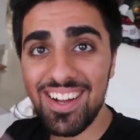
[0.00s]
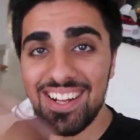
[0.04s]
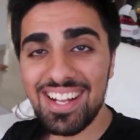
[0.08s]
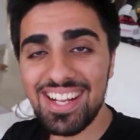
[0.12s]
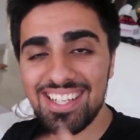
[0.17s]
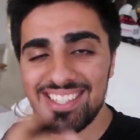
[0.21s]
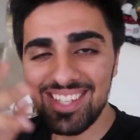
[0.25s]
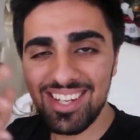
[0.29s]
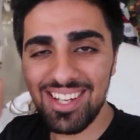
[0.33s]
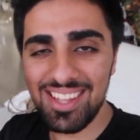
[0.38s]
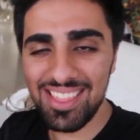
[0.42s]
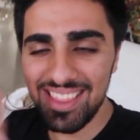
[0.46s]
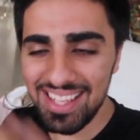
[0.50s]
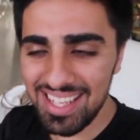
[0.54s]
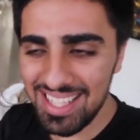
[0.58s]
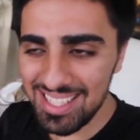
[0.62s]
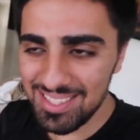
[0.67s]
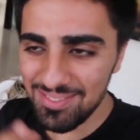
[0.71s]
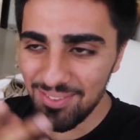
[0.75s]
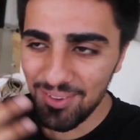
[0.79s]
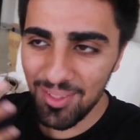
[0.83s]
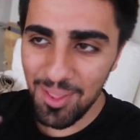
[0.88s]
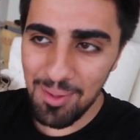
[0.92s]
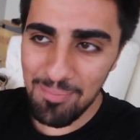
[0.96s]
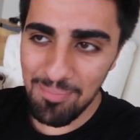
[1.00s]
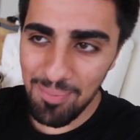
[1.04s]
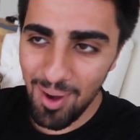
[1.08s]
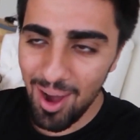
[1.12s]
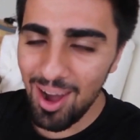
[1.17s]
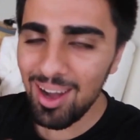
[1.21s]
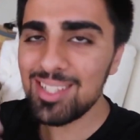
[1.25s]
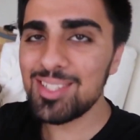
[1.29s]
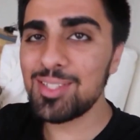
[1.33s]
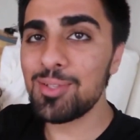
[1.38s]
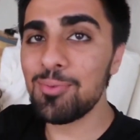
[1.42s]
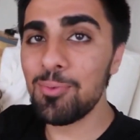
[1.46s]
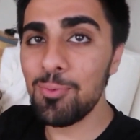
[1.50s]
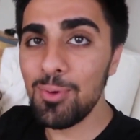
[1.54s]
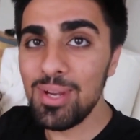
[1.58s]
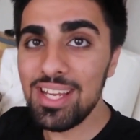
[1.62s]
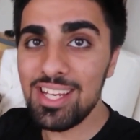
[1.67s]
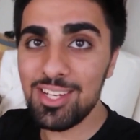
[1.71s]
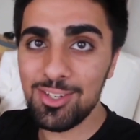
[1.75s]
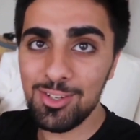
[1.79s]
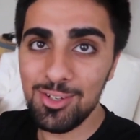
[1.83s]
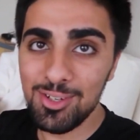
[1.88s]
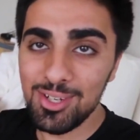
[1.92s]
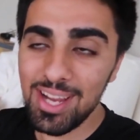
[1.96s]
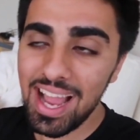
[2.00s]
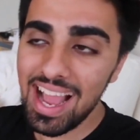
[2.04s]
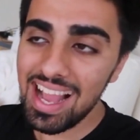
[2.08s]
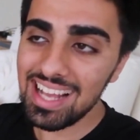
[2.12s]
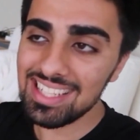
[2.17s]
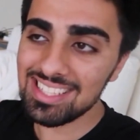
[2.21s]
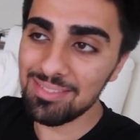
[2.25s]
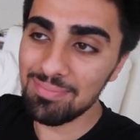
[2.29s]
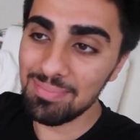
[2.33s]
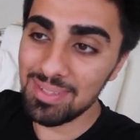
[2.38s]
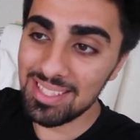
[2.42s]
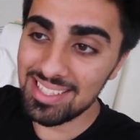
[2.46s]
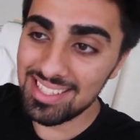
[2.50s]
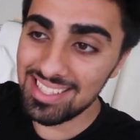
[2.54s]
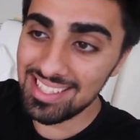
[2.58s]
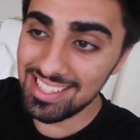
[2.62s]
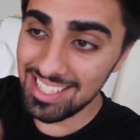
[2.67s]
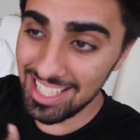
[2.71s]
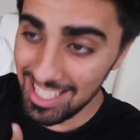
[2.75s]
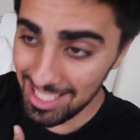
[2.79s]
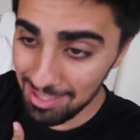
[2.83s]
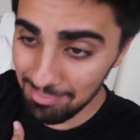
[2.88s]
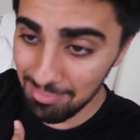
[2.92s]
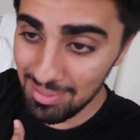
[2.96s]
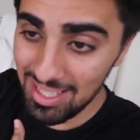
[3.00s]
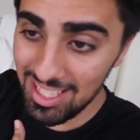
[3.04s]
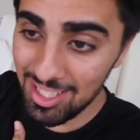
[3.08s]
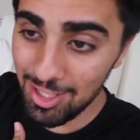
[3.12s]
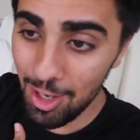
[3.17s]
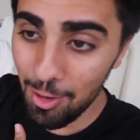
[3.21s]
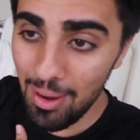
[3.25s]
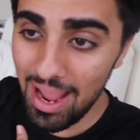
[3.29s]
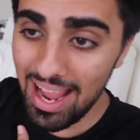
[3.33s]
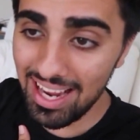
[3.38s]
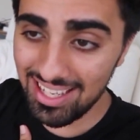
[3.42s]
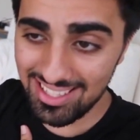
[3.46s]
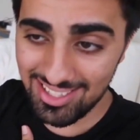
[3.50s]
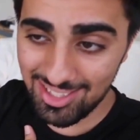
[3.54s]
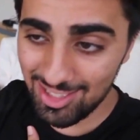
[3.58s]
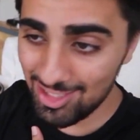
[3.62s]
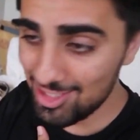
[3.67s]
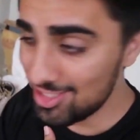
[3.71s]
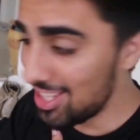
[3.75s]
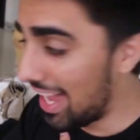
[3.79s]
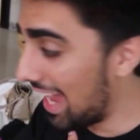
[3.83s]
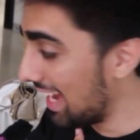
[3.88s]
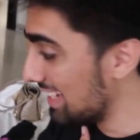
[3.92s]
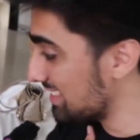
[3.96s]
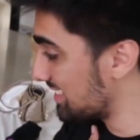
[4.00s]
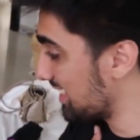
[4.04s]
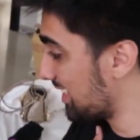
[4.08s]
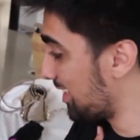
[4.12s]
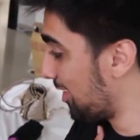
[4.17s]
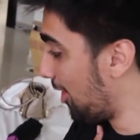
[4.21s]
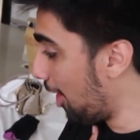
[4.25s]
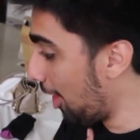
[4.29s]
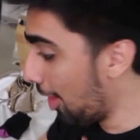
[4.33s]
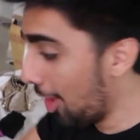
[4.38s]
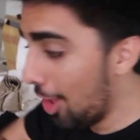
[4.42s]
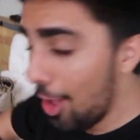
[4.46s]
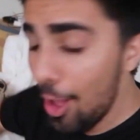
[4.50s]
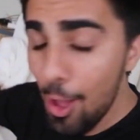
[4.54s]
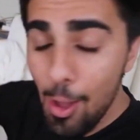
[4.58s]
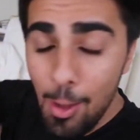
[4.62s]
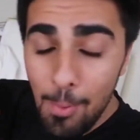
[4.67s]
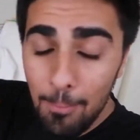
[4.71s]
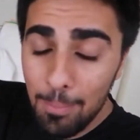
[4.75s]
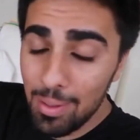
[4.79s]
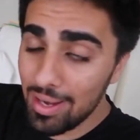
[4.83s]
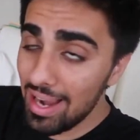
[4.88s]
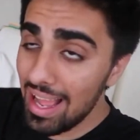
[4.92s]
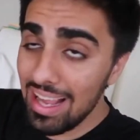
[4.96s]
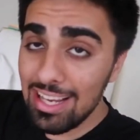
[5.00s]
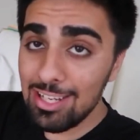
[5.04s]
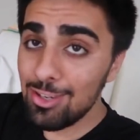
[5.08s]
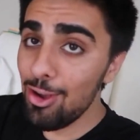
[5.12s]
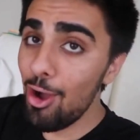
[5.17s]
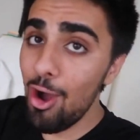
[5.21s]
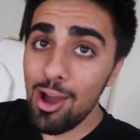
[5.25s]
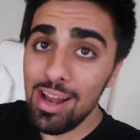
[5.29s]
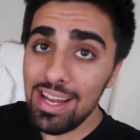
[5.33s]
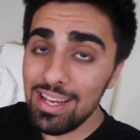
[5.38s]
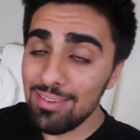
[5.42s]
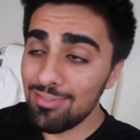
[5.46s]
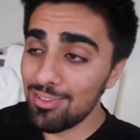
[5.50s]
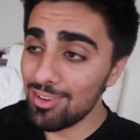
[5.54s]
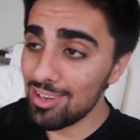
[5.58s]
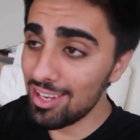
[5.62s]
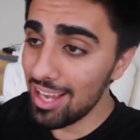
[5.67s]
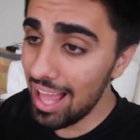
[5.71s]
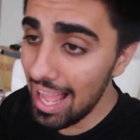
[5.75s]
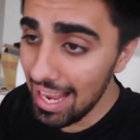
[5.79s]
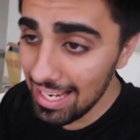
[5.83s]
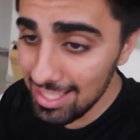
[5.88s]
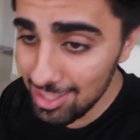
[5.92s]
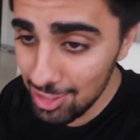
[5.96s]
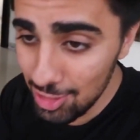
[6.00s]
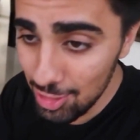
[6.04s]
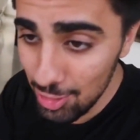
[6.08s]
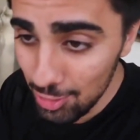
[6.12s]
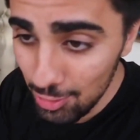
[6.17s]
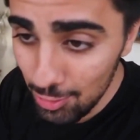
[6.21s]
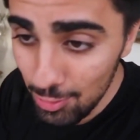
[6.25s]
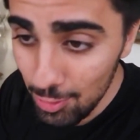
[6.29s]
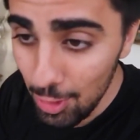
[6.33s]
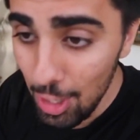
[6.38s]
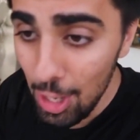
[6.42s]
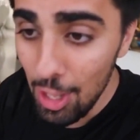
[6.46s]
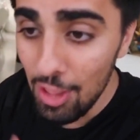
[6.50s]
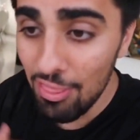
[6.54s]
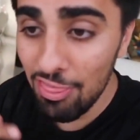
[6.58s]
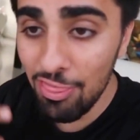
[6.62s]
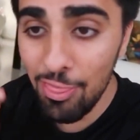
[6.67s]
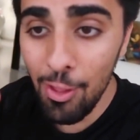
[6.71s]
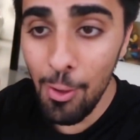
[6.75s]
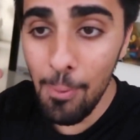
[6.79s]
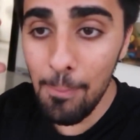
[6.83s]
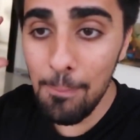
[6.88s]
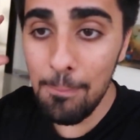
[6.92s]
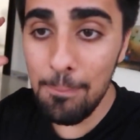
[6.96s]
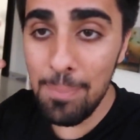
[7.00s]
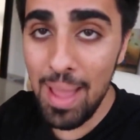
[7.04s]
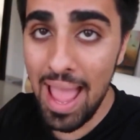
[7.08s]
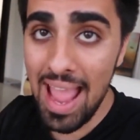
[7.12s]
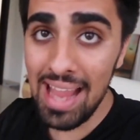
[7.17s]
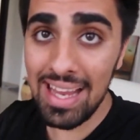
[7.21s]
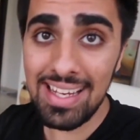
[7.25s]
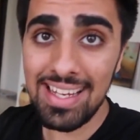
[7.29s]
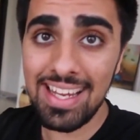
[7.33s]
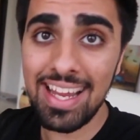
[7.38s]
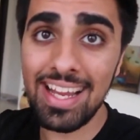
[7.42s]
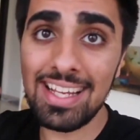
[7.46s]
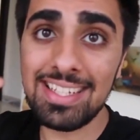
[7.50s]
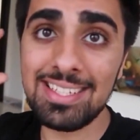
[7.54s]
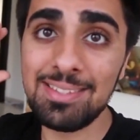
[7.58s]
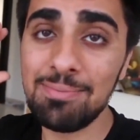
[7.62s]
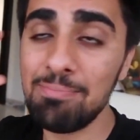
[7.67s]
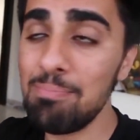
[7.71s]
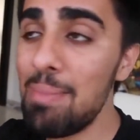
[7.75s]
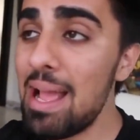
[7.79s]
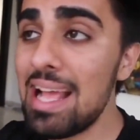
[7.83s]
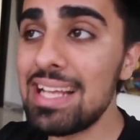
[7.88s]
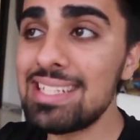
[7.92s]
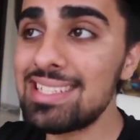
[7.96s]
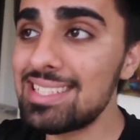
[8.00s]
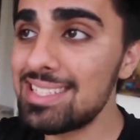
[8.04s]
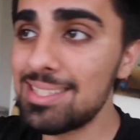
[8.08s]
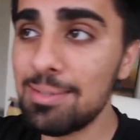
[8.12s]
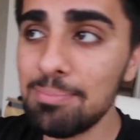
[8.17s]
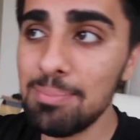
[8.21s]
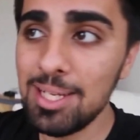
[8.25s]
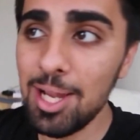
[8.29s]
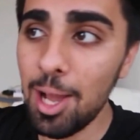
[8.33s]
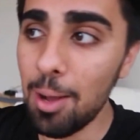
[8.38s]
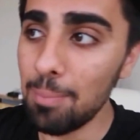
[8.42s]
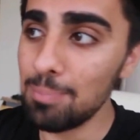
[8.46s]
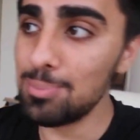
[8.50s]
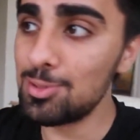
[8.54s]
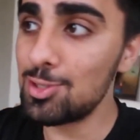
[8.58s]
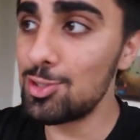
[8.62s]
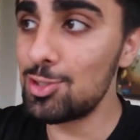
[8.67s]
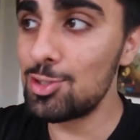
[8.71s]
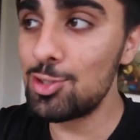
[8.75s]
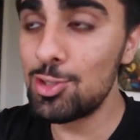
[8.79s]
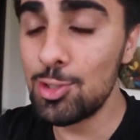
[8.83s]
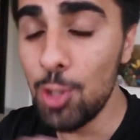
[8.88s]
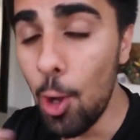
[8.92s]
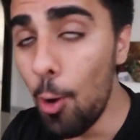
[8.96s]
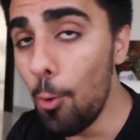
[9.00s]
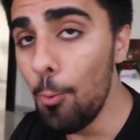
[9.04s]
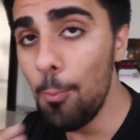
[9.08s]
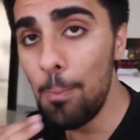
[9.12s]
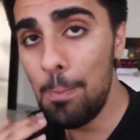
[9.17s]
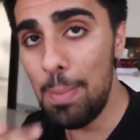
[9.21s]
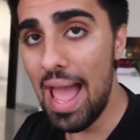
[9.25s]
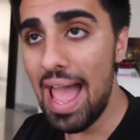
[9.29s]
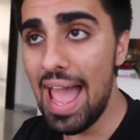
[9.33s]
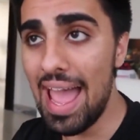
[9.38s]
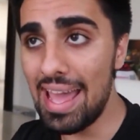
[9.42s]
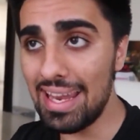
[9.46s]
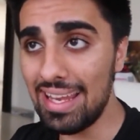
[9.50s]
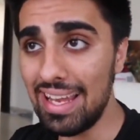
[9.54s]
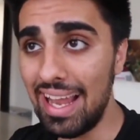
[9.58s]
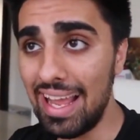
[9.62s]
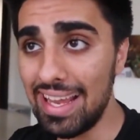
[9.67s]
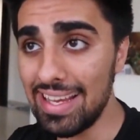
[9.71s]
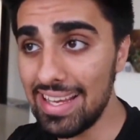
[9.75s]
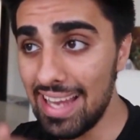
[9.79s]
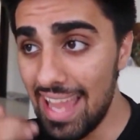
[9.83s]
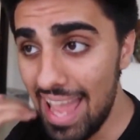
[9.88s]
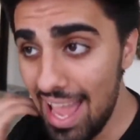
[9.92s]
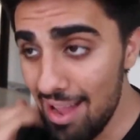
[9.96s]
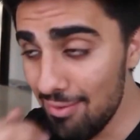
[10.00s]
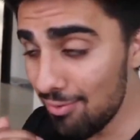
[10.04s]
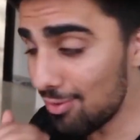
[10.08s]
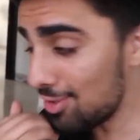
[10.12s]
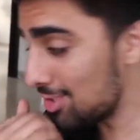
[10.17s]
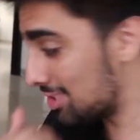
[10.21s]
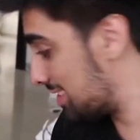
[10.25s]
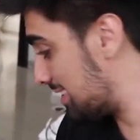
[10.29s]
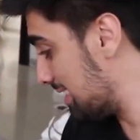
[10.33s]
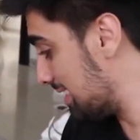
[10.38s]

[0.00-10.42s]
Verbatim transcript: Okay, so the thing is for the past week, you guys have been seeing me go exercise a lot, but I can't even lie to you, the bank has messed me up so bad. Like, ever